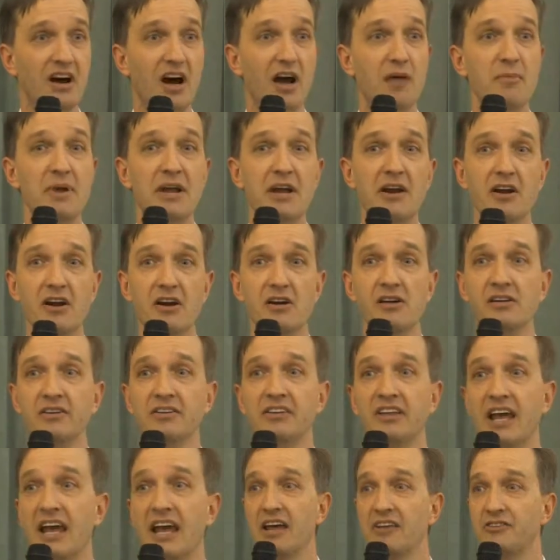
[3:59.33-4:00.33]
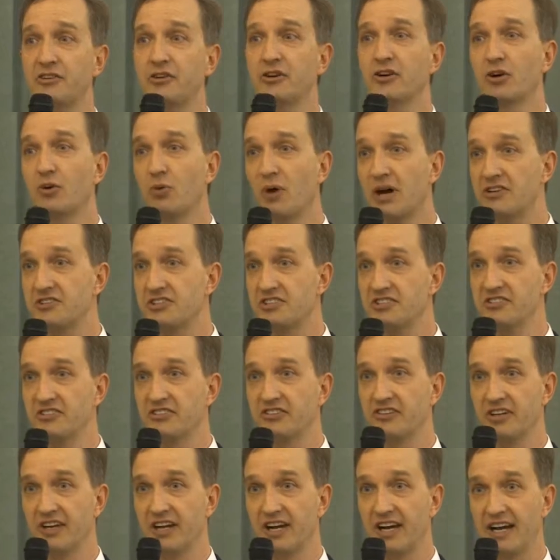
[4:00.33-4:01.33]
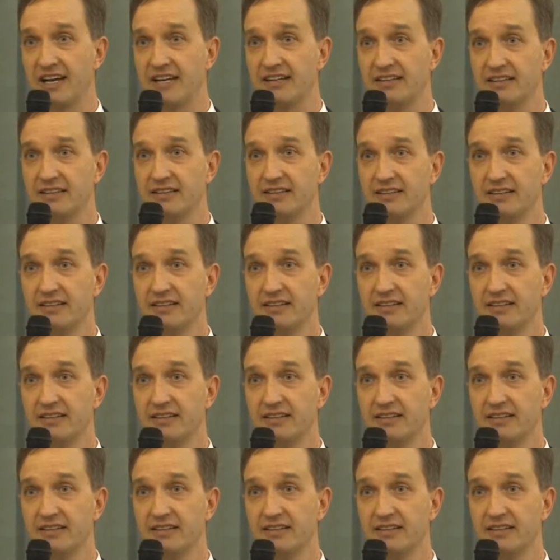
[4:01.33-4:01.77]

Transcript: I'm here answer your questions tonight.